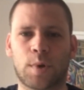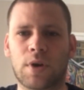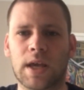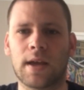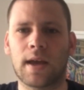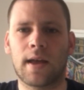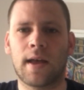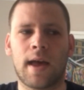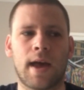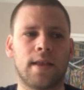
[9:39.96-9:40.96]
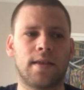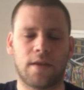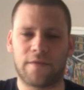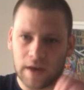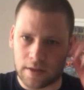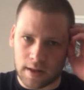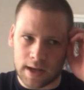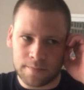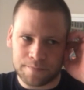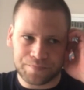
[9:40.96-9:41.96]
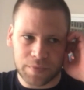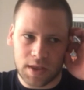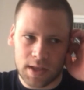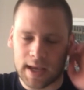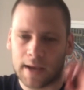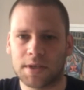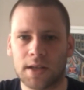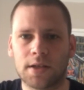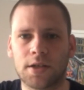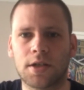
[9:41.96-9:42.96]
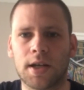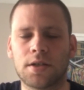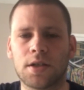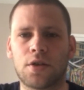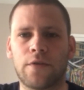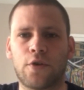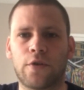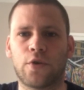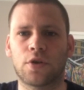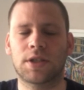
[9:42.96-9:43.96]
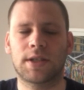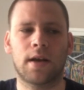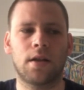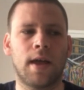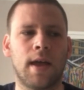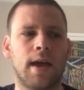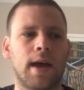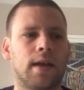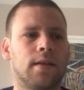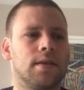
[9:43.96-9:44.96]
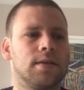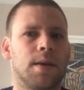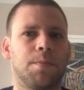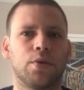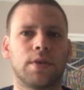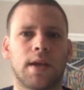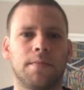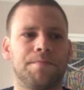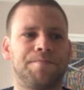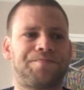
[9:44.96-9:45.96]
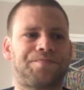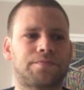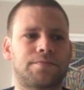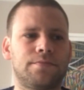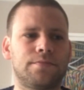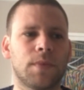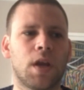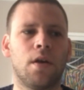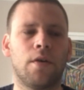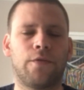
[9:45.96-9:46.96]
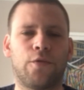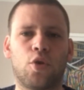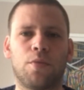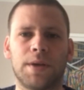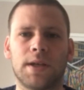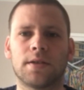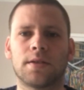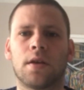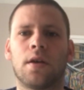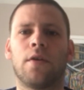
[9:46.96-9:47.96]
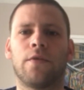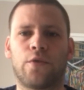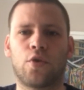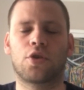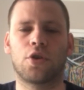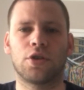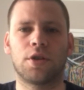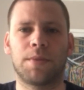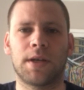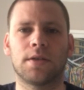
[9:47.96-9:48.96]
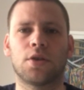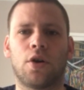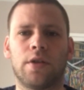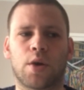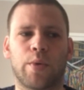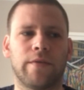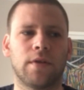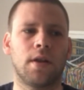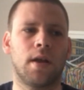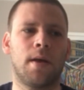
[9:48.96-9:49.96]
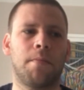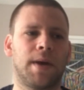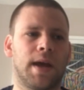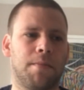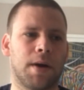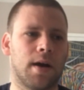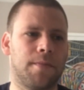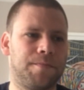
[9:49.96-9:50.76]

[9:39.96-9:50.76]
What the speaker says: Okay, into the 5th line, the time signature changes to 4/4, still in simple time. 4 beats, 4 crotchet beats, or the equivalent, per bar.